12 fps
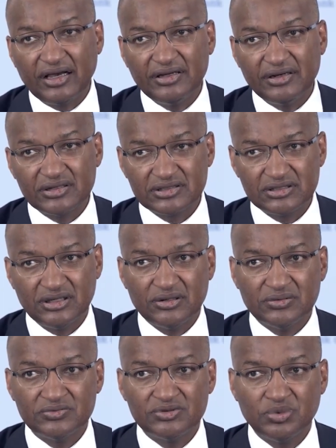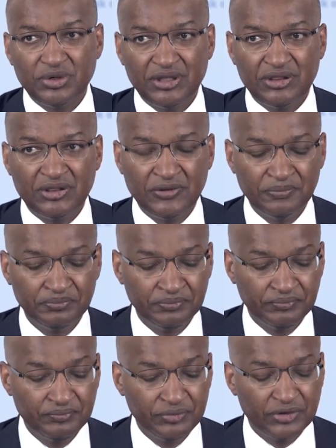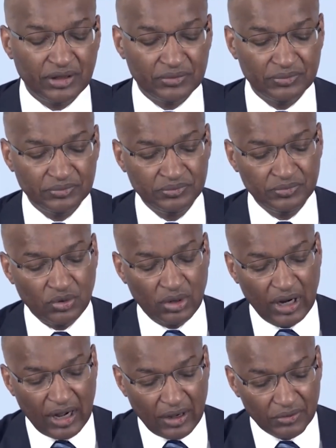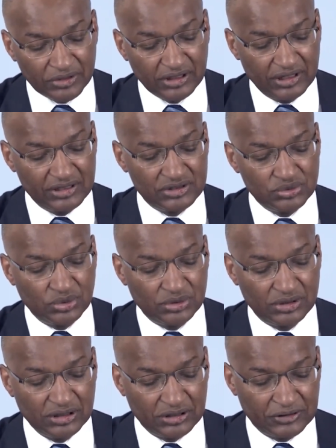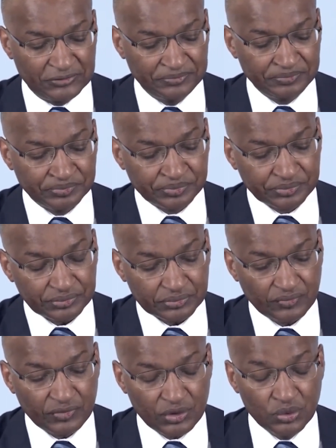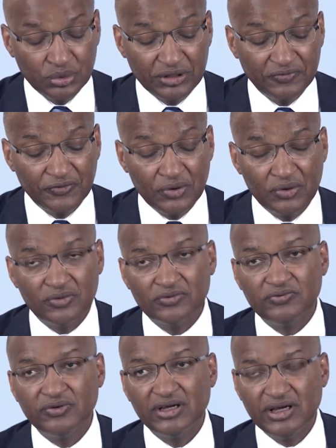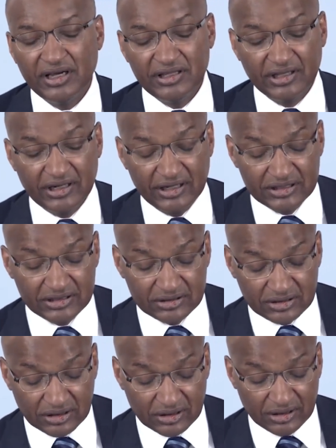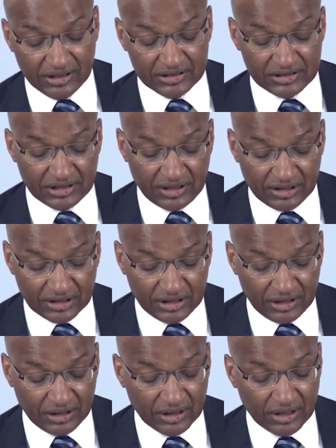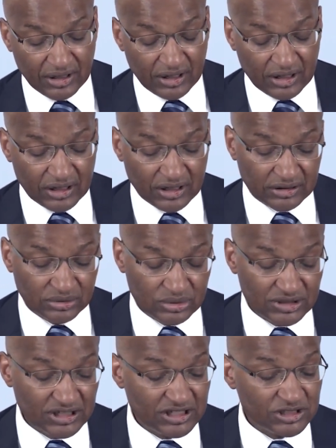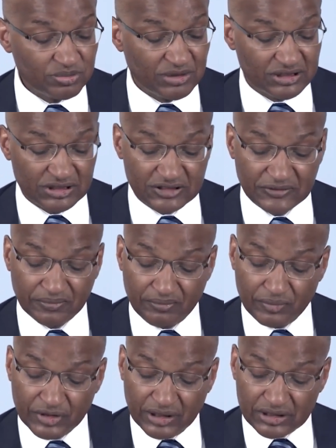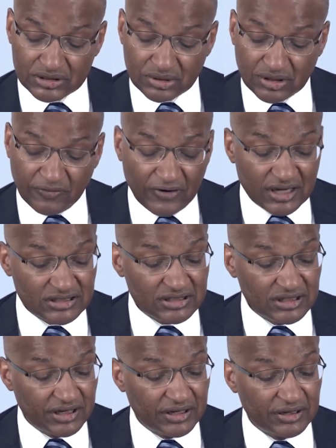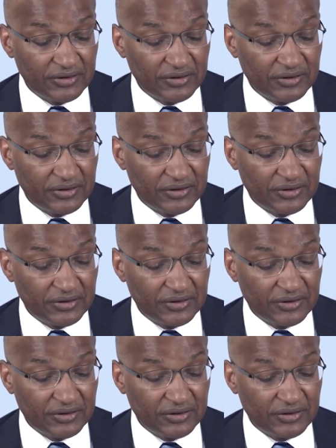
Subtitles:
ourselves with how things would evolve in the next, let's say, 3 to 6 months. So the first thing,